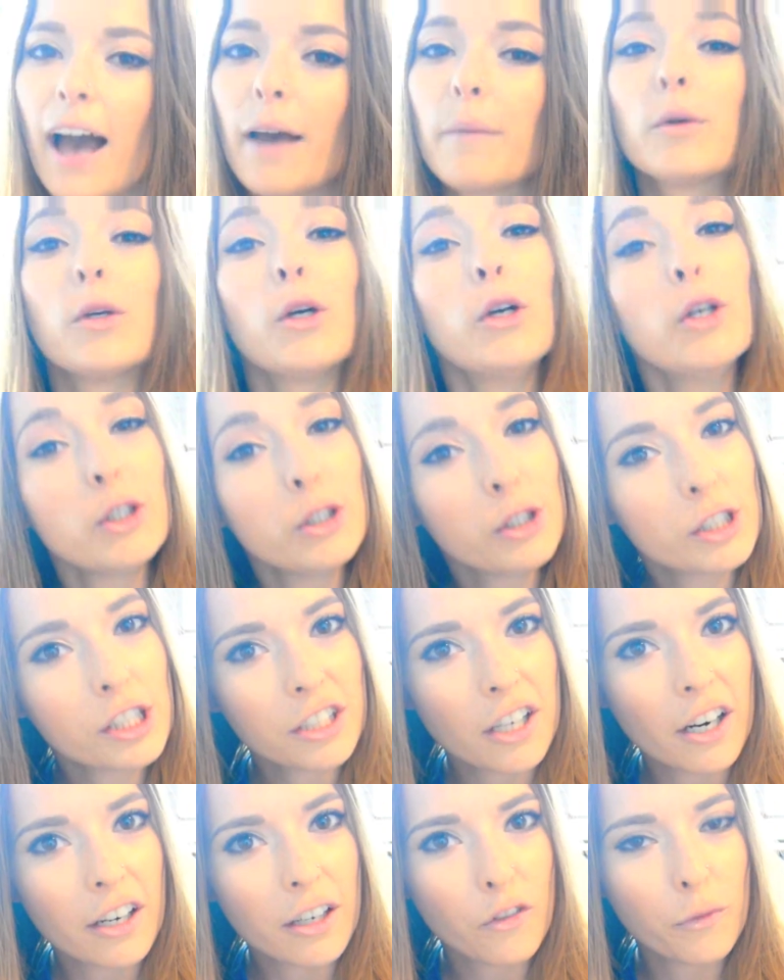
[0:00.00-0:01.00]
I'm going to
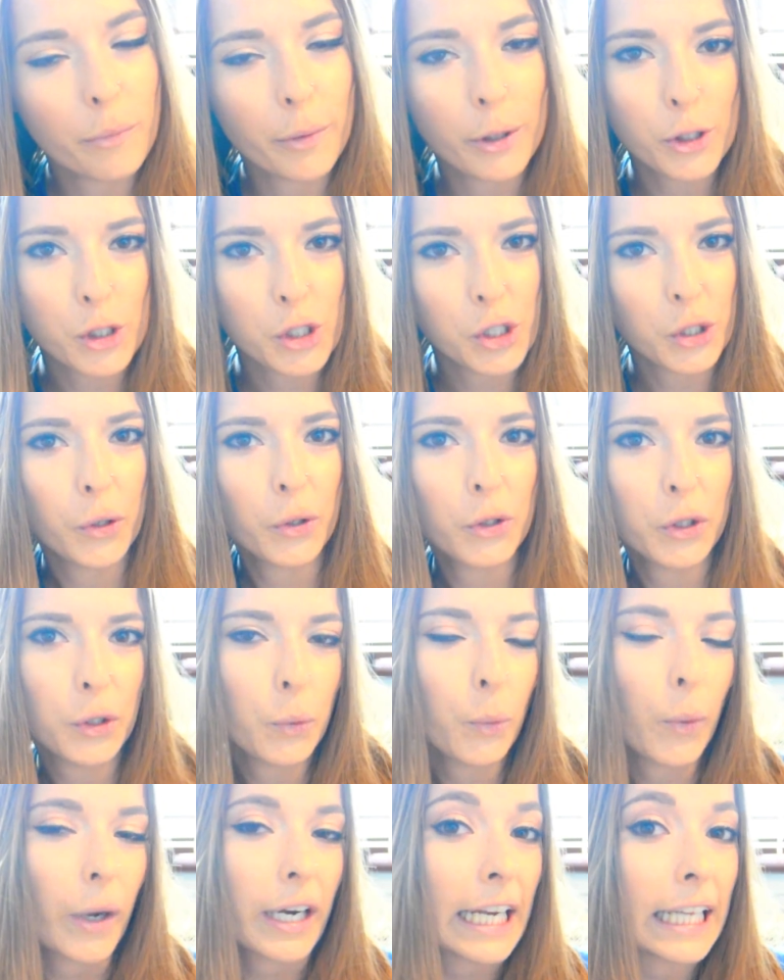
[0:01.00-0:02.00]
start off by showing you
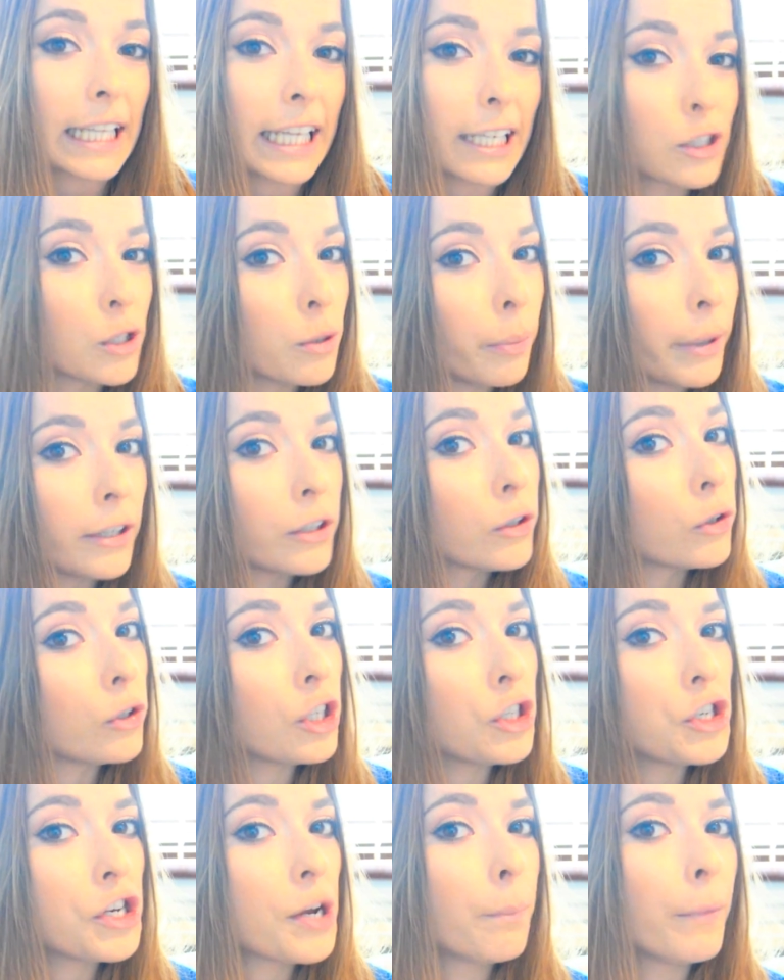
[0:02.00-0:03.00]
what I like to bring to
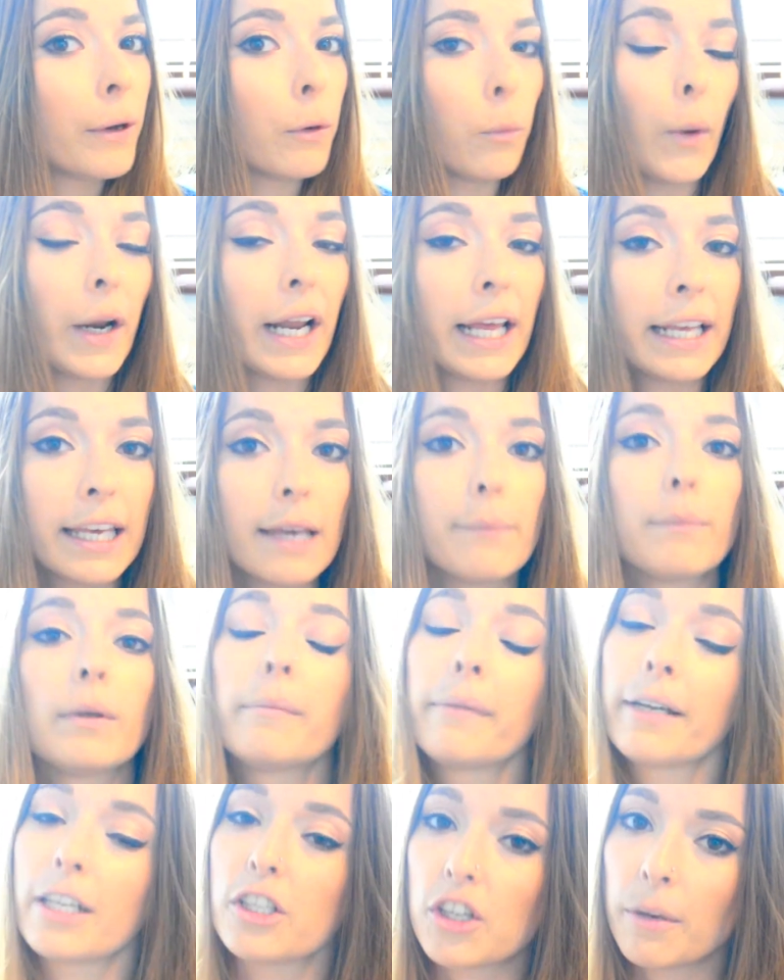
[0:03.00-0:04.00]
the gym and what I keep
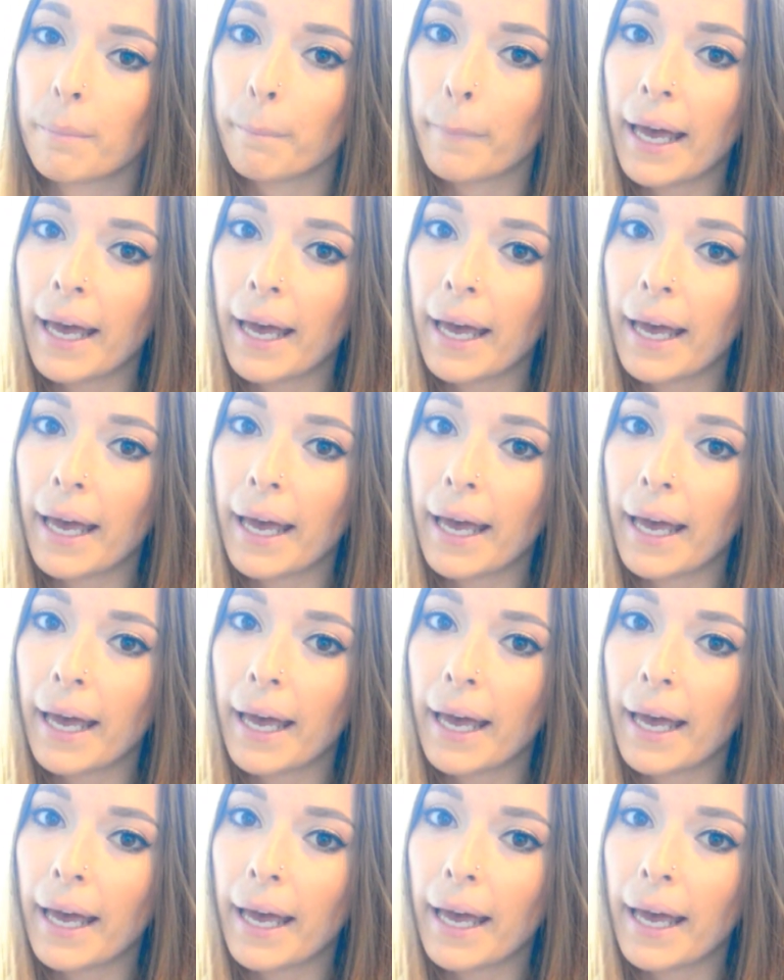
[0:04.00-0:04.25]
in my gym